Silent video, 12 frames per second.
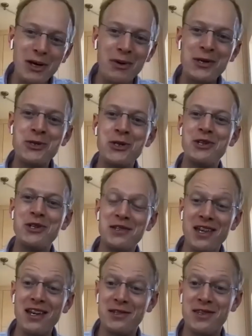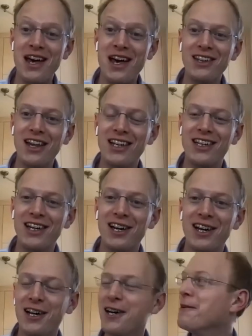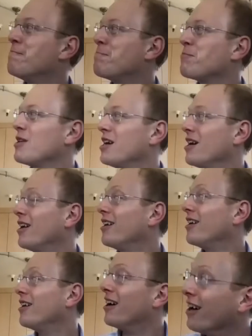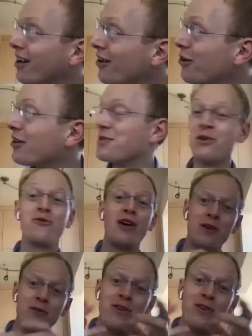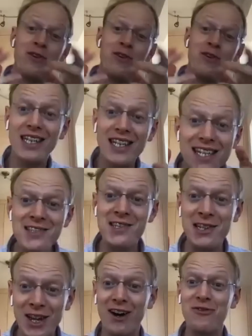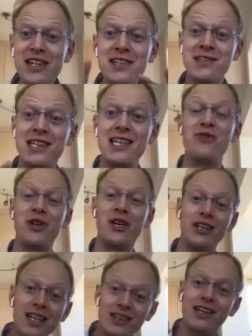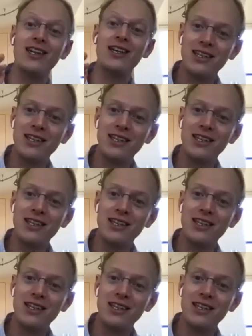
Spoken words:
question is that like, okay, so the 5% is enough, is significant in the